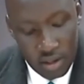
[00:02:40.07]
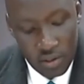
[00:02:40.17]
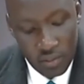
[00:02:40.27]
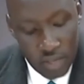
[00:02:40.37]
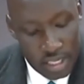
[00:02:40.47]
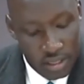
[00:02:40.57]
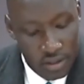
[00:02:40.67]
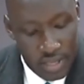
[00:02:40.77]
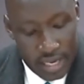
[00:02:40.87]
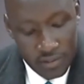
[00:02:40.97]
We know
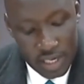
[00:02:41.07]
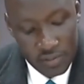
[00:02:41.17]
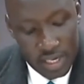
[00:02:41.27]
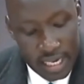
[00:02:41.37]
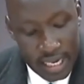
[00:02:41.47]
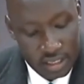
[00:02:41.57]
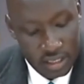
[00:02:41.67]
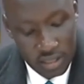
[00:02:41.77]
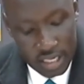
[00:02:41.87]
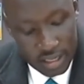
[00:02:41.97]
that when we act
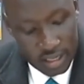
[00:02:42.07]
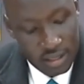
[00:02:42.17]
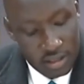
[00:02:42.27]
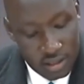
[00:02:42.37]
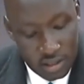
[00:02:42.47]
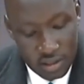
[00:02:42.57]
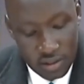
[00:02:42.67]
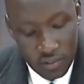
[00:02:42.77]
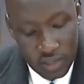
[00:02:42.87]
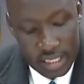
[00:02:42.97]
together,
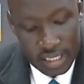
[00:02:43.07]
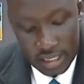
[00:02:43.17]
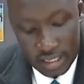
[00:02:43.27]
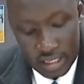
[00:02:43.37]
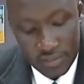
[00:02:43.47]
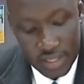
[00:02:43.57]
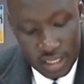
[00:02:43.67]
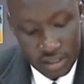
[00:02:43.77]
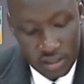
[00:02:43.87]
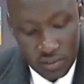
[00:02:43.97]
we can achieve
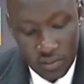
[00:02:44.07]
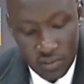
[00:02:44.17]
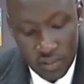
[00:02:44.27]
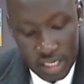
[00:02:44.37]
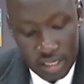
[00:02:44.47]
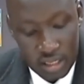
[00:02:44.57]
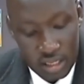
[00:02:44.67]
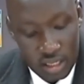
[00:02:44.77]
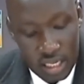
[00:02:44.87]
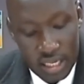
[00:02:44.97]
things we
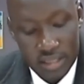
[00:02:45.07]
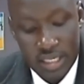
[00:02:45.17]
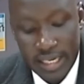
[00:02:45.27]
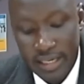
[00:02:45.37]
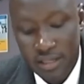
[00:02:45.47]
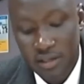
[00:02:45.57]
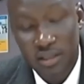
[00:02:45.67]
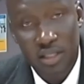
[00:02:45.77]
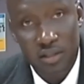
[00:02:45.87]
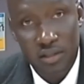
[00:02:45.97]
each
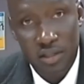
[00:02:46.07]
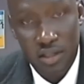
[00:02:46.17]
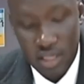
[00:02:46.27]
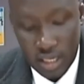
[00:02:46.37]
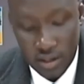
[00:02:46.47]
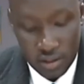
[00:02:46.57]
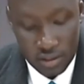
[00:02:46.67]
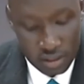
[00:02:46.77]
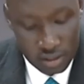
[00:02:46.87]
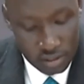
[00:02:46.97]
cannot do on our
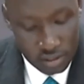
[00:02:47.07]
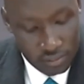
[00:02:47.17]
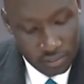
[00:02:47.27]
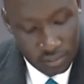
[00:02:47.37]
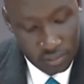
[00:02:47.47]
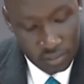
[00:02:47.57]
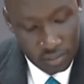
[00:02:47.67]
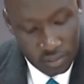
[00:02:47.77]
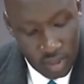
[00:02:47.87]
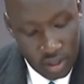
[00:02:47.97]
own,
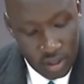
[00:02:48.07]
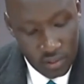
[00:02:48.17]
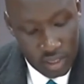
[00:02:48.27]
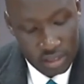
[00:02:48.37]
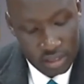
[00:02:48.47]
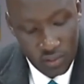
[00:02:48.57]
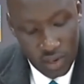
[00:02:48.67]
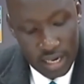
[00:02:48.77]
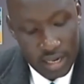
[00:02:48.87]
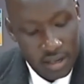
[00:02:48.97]
which is
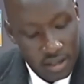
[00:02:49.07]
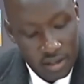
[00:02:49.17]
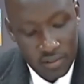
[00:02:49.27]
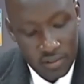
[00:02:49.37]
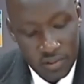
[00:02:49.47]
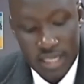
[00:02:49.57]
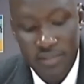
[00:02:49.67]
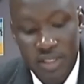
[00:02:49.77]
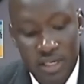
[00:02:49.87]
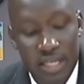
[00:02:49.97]
why we come
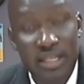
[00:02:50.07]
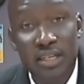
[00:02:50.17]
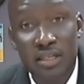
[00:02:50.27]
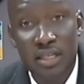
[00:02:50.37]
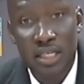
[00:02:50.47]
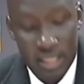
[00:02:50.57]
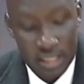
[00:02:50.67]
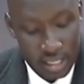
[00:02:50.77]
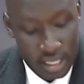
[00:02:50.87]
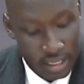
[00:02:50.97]
together in this
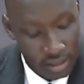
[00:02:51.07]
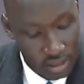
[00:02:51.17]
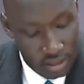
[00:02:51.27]
alliance.